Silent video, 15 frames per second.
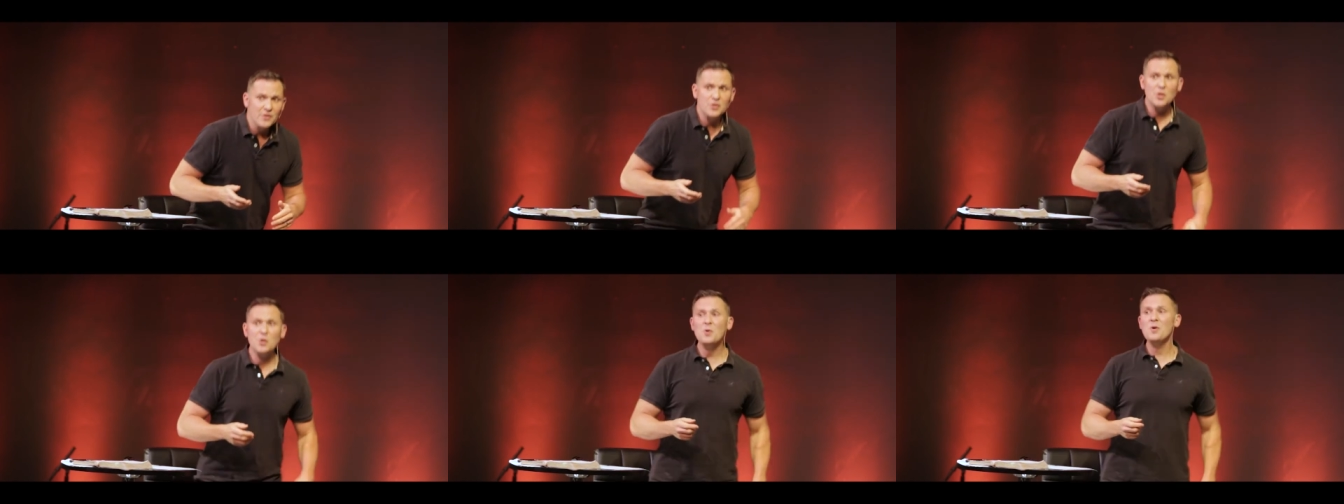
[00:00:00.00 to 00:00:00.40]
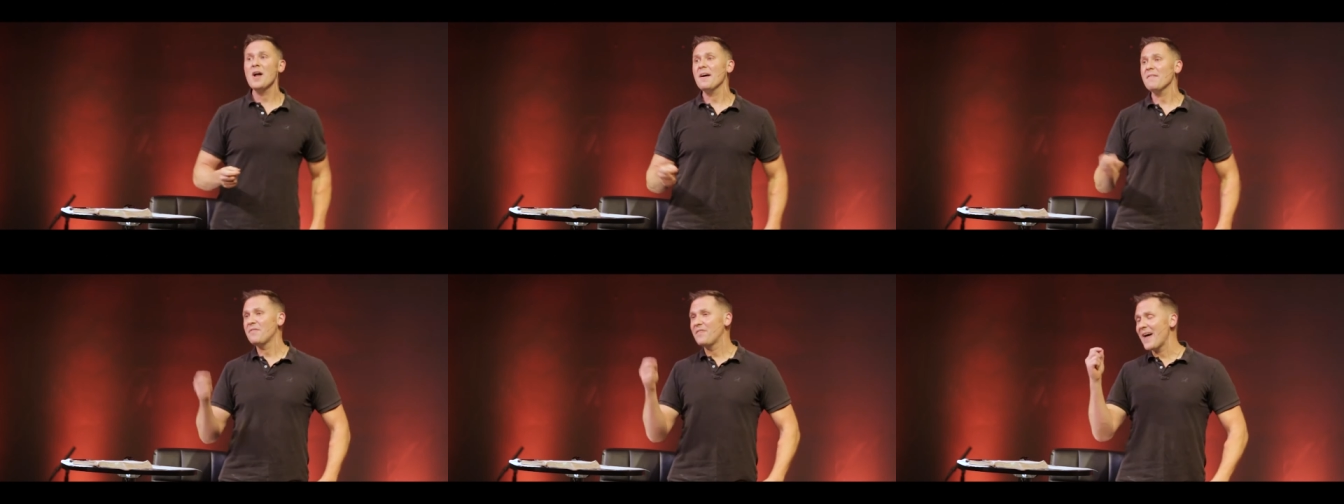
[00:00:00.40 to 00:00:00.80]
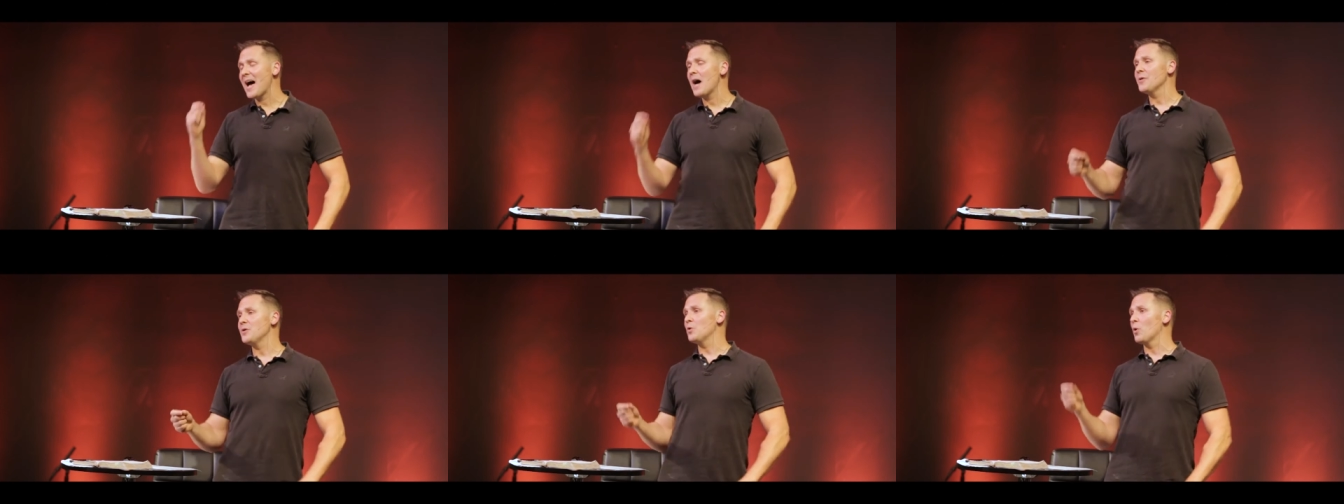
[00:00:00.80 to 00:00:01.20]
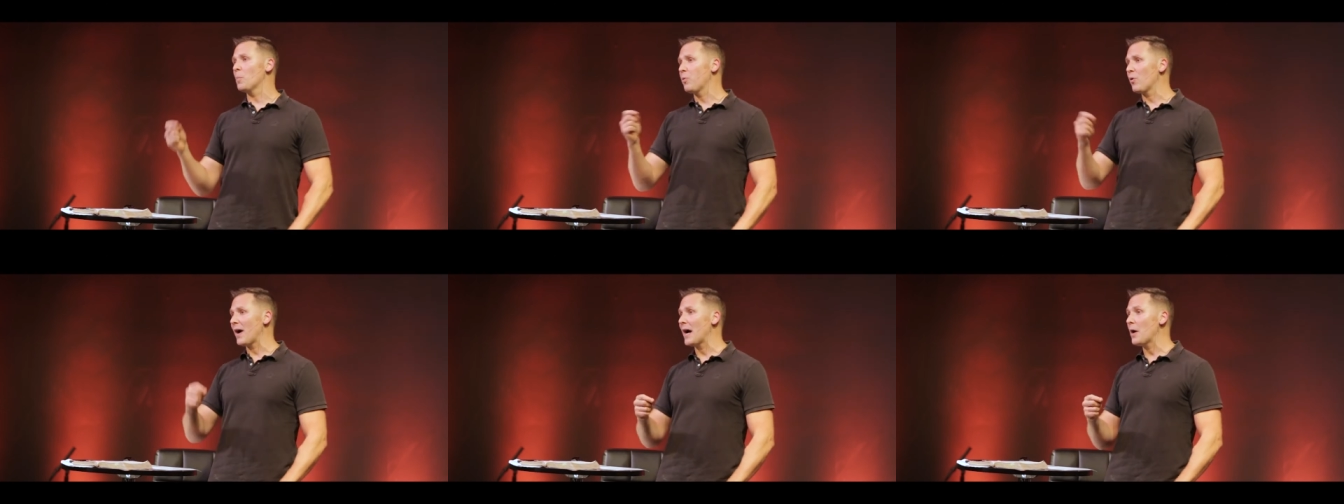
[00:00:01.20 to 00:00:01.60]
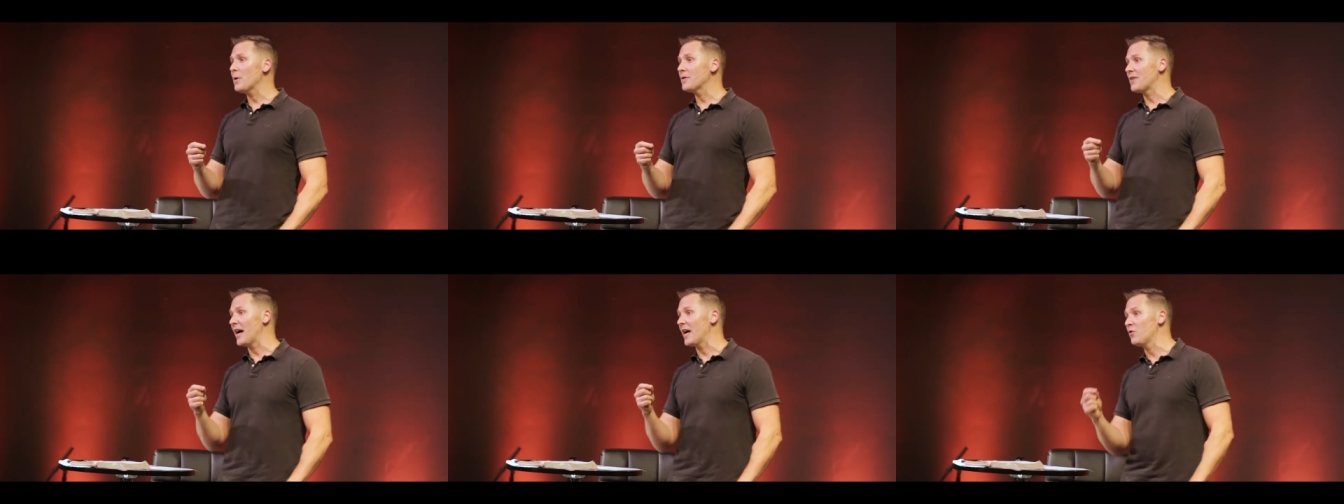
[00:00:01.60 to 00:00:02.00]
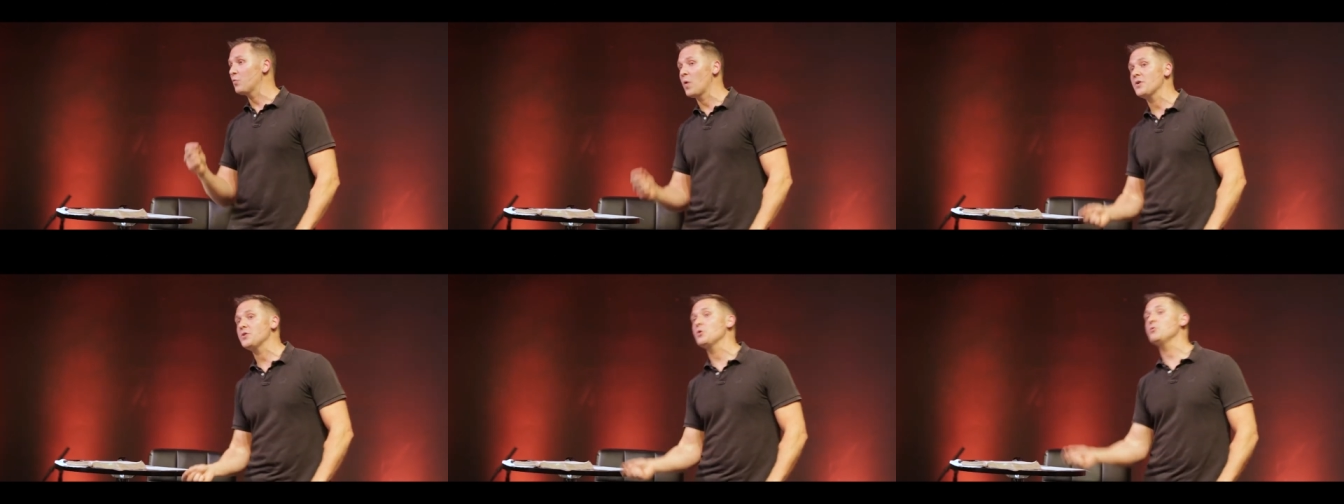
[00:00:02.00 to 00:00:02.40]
you do not value or prioritize what